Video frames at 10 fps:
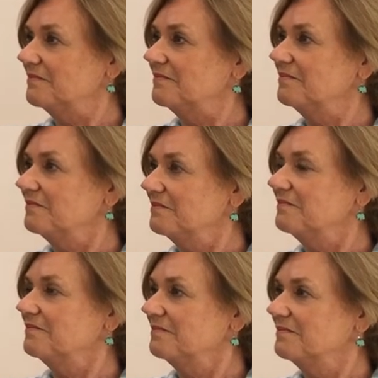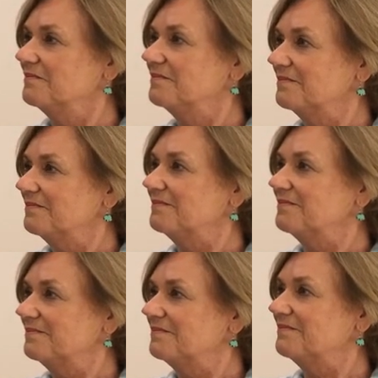
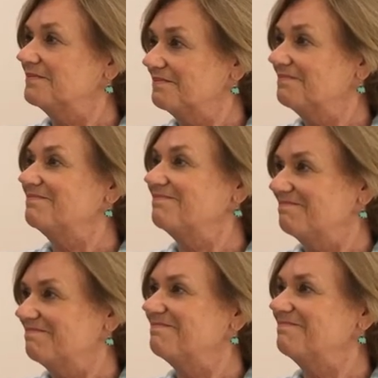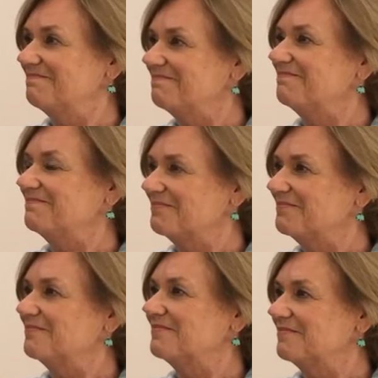
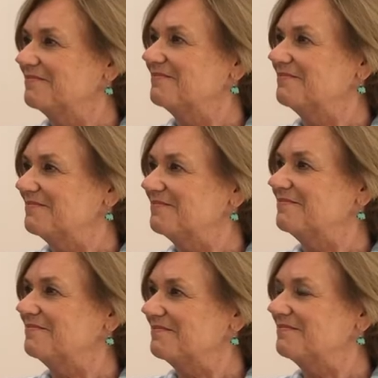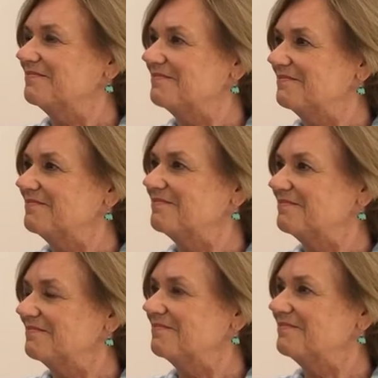
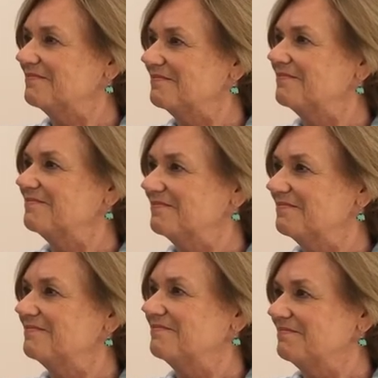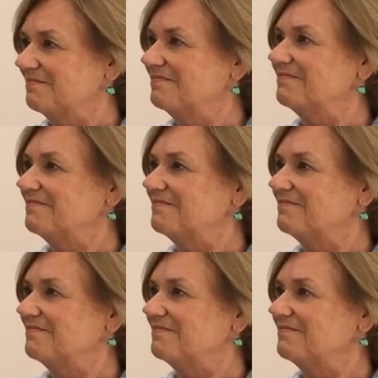(silent)